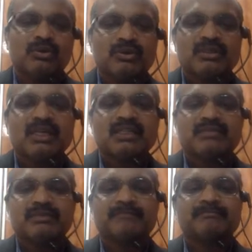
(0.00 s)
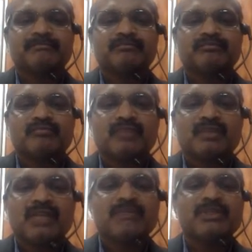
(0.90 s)
to transfer.
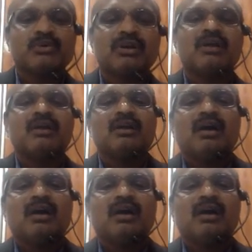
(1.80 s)
That means what?